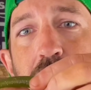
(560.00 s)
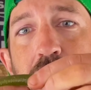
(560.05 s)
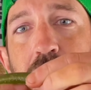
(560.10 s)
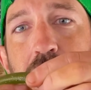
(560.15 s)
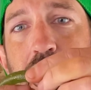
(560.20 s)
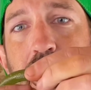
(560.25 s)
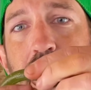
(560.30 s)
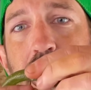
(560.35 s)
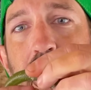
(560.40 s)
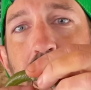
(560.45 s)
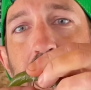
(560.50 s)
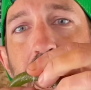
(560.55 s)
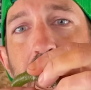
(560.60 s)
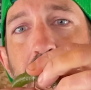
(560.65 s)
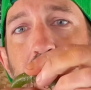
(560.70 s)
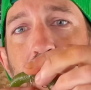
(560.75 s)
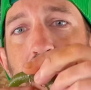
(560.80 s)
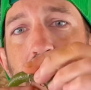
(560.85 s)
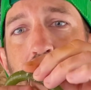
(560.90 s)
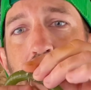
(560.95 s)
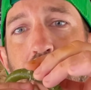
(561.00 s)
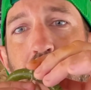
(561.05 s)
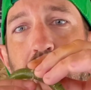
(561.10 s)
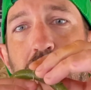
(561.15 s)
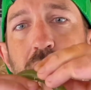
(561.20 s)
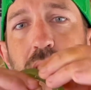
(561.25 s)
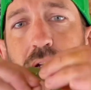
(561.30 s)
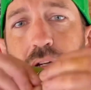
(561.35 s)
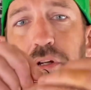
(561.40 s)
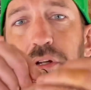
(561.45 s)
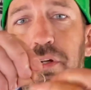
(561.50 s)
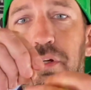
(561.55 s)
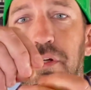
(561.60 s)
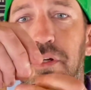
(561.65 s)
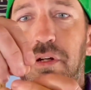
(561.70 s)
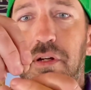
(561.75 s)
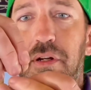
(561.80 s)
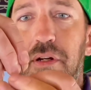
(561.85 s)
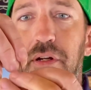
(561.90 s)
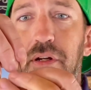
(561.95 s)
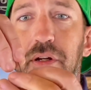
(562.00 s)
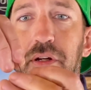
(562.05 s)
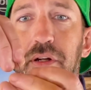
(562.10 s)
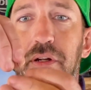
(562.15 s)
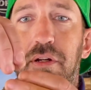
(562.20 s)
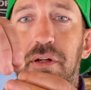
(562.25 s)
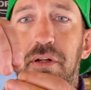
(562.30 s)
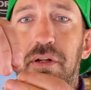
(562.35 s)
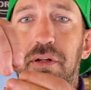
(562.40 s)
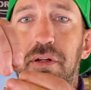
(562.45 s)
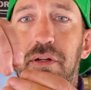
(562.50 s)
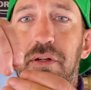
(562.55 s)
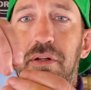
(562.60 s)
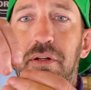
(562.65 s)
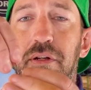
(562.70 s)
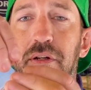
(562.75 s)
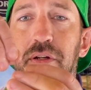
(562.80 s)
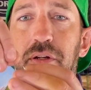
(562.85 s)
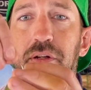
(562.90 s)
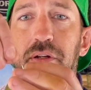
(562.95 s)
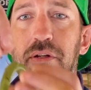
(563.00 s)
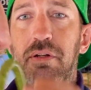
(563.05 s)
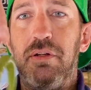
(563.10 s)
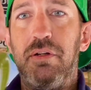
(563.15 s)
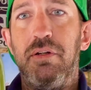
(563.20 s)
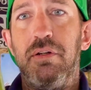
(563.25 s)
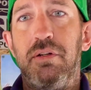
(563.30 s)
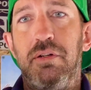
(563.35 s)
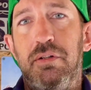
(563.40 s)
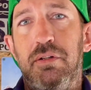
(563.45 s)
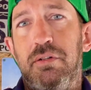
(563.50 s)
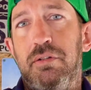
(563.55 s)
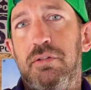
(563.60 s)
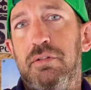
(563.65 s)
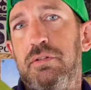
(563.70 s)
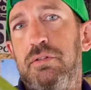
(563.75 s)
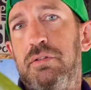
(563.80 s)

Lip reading: [no speech]